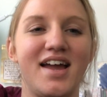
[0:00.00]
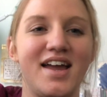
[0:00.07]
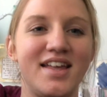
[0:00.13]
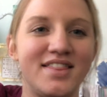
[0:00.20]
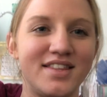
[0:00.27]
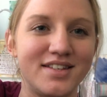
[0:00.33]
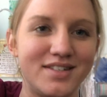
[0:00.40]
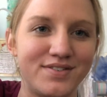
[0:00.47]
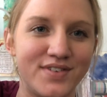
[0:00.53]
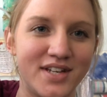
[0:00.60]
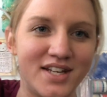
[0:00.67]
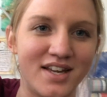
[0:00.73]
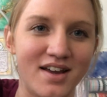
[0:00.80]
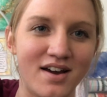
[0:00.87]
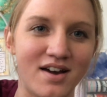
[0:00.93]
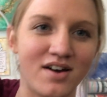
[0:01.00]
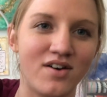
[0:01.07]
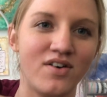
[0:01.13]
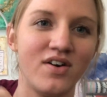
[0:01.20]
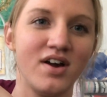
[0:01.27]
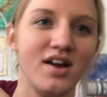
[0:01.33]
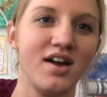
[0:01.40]
in this
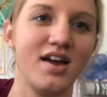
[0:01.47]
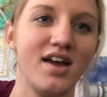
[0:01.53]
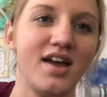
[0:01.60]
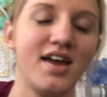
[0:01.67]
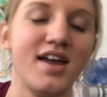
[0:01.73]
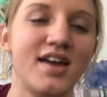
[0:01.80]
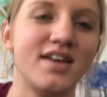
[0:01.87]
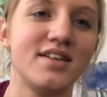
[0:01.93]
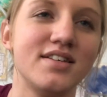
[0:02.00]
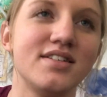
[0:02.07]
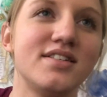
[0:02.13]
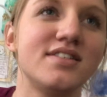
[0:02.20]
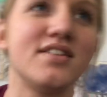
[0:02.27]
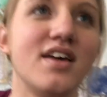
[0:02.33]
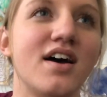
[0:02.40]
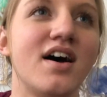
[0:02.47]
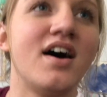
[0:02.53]
video is